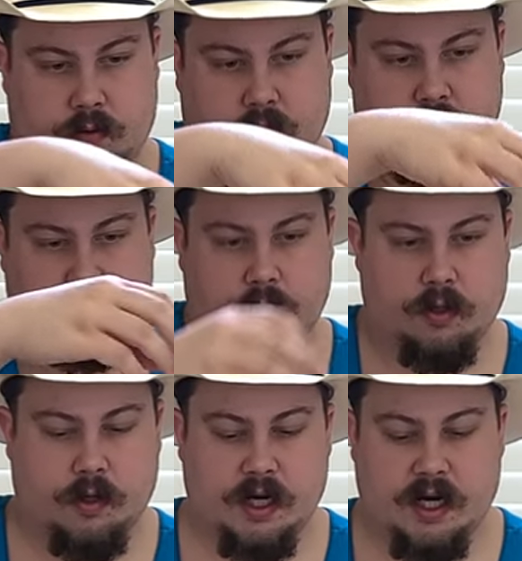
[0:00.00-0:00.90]

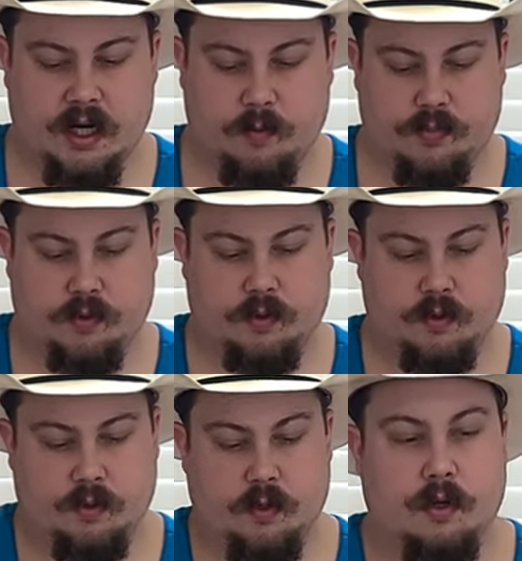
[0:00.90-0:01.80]
Screw cap
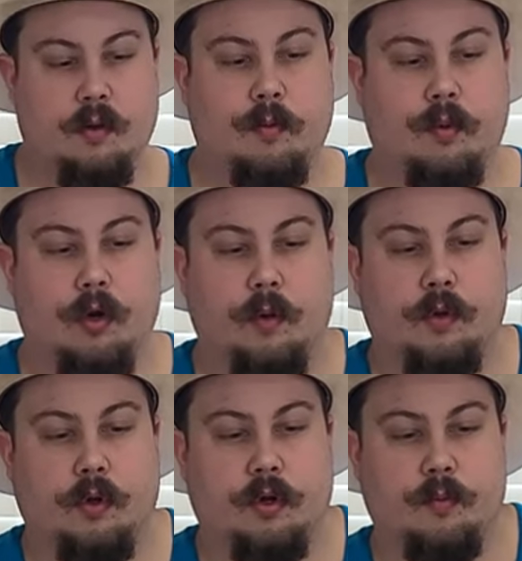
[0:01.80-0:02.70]
work
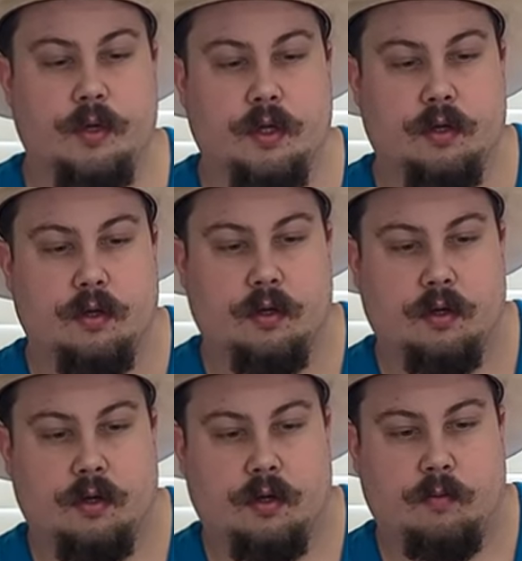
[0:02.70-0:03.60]
a little bit.
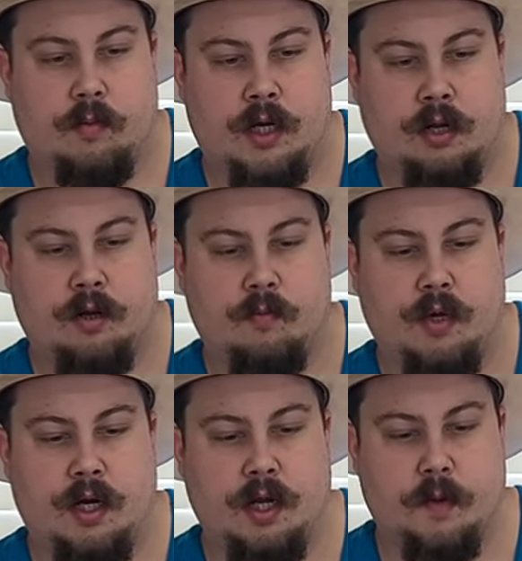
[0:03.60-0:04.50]
Bottled and
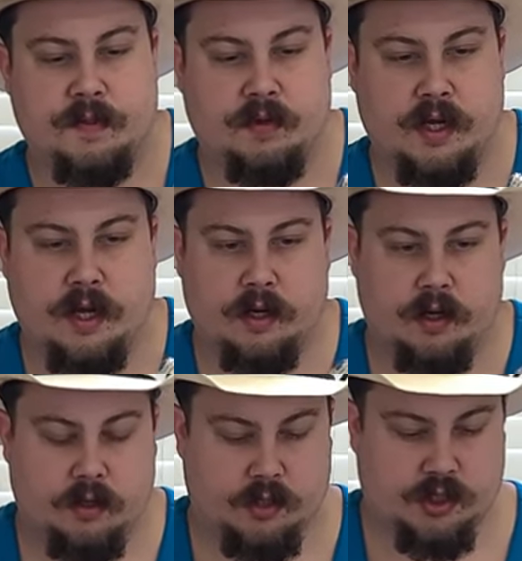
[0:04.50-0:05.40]
bond helps with that.
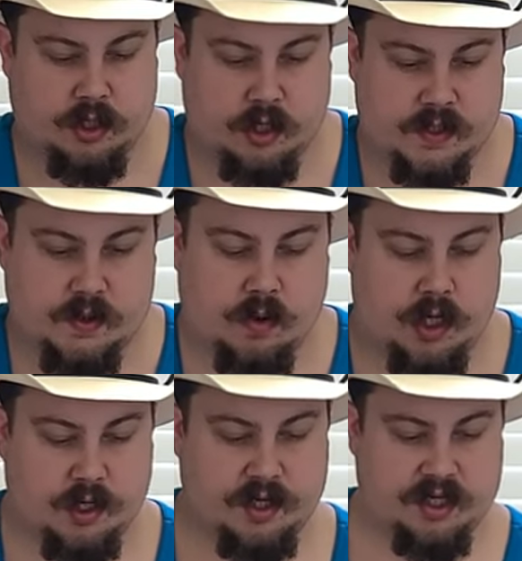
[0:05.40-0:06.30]
Insurance
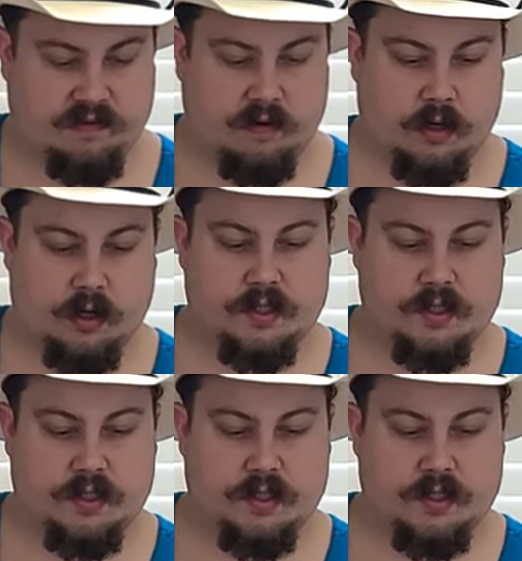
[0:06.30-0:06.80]
quality as far